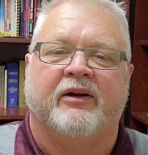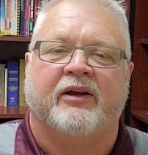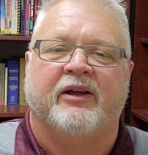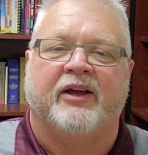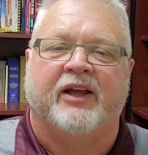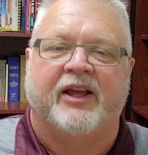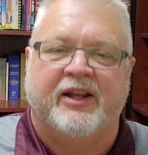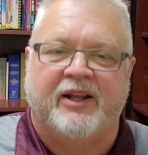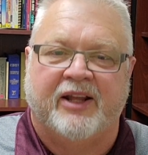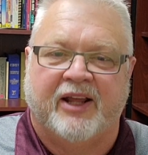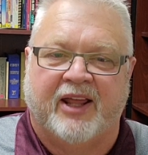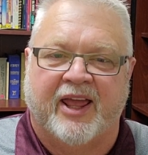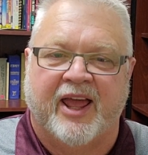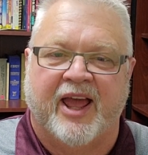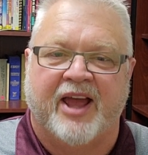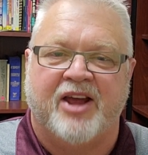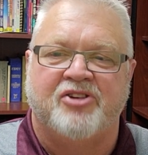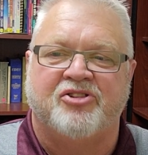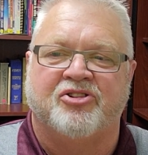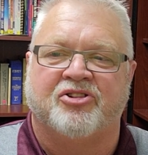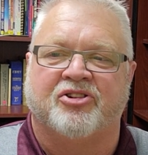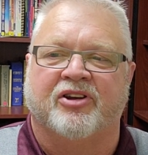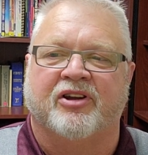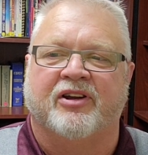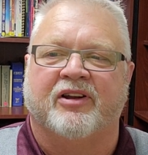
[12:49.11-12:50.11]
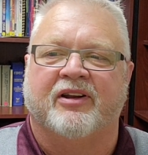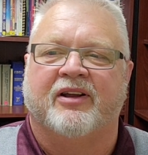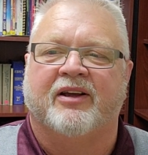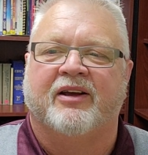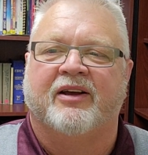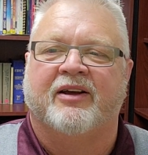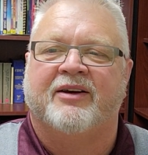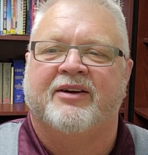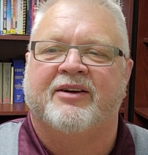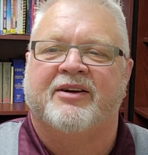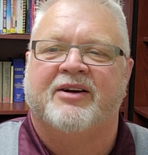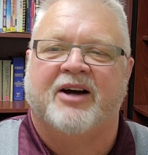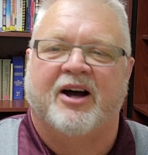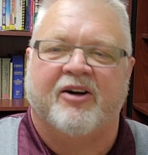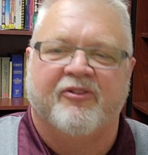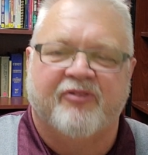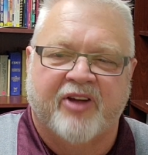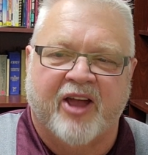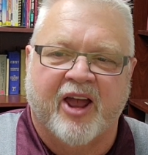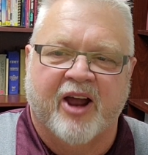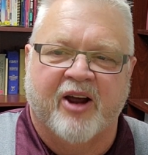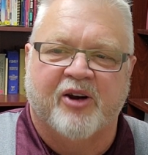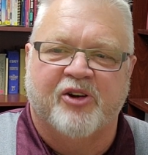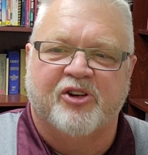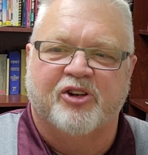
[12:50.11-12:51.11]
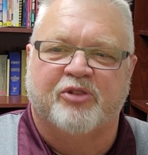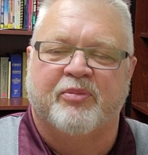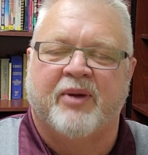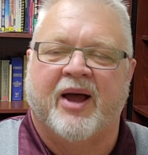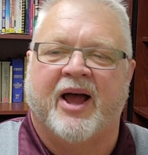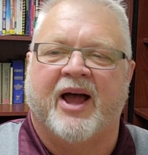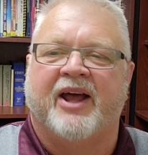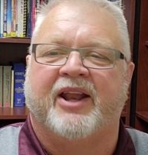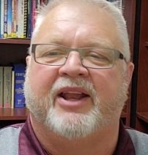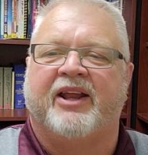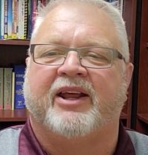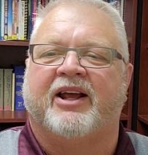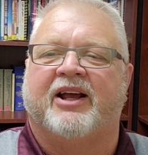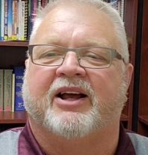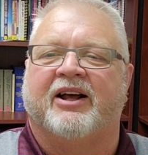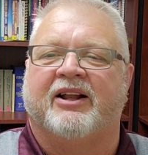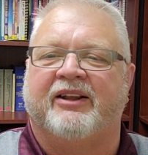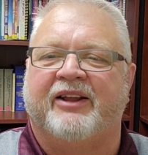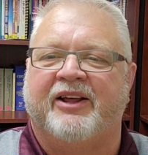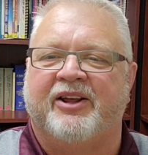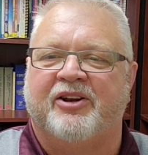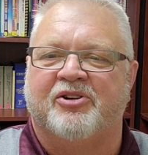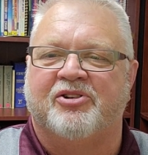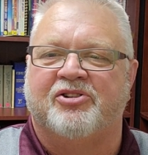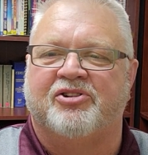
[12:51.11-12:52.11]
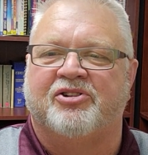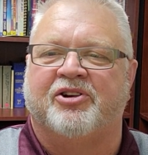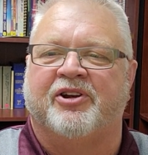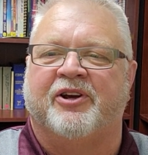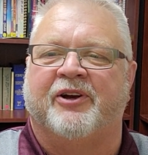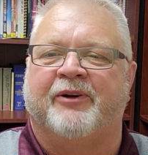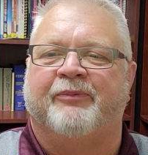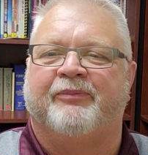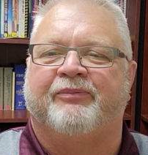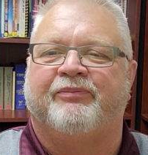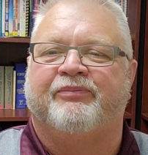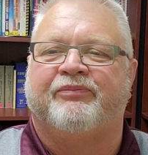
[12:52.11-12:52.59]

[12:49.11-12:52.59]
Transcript: indication of charismatic leadership.